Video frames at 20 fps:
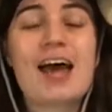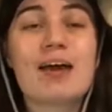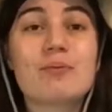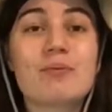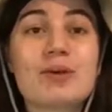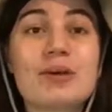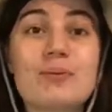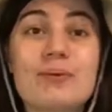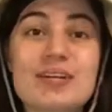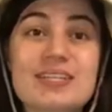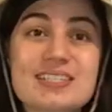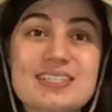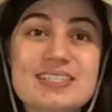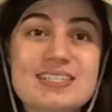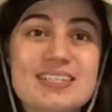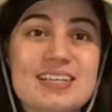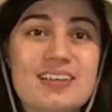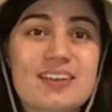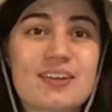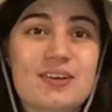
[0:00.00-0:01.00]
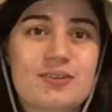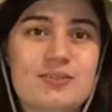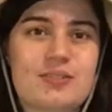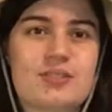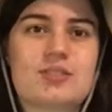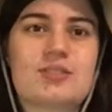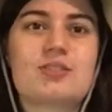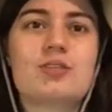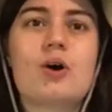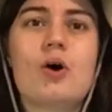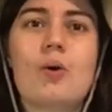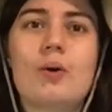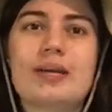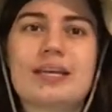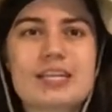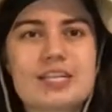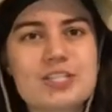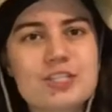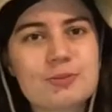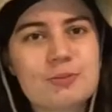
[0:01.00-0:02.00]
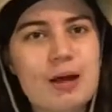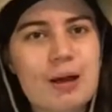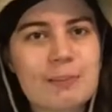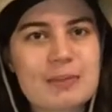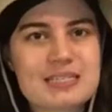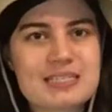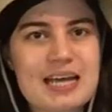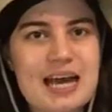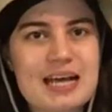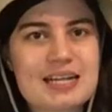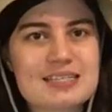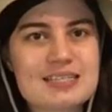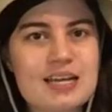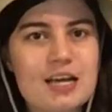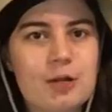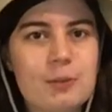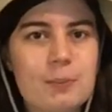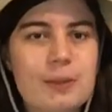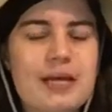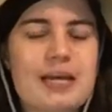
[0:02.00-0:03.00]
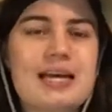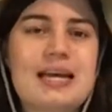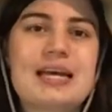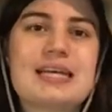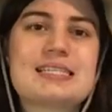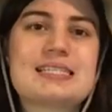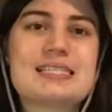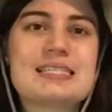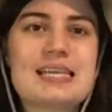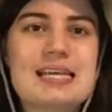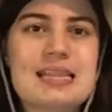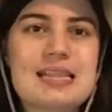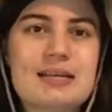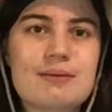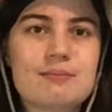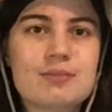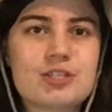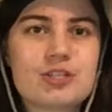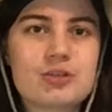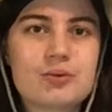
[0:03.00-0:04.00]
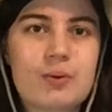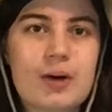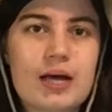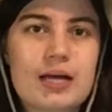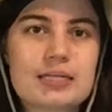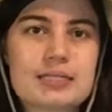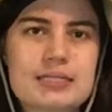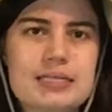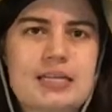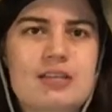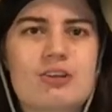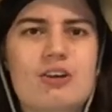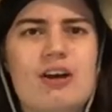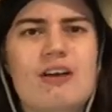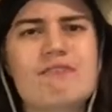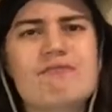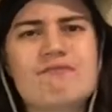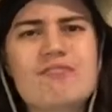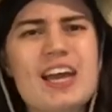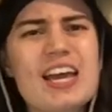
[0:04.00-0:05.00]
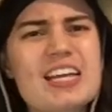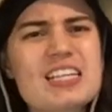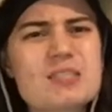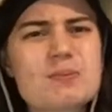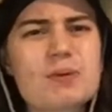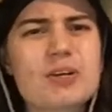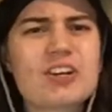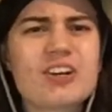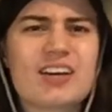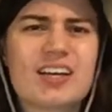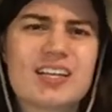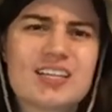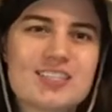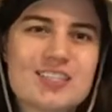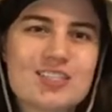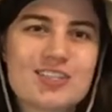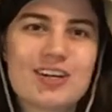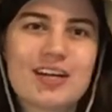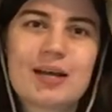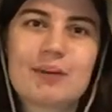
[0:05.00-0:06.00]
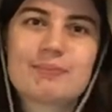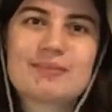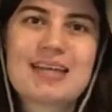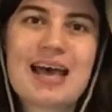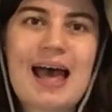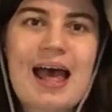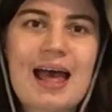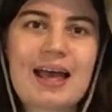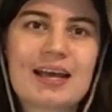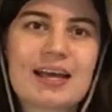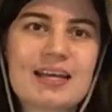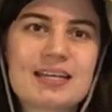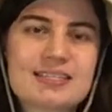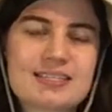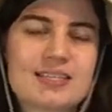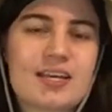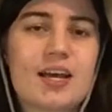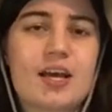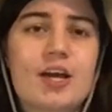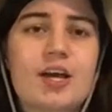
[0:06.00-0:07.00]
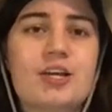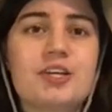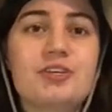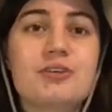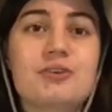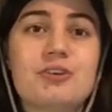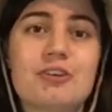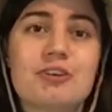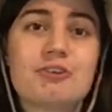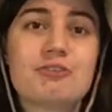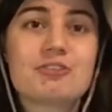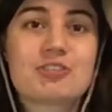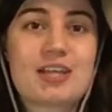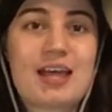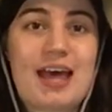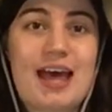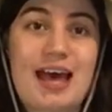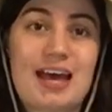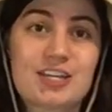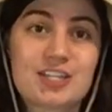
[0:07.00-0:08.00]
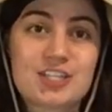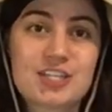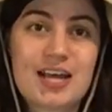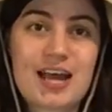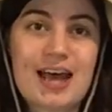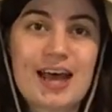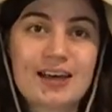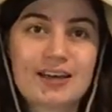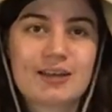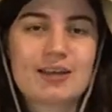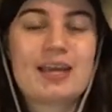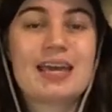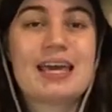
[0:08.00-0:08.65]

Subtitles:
and we want to see those. So get your mom and dad's help. Send them to us either on Facebook or Instagram. Tag us. You can use the hashtag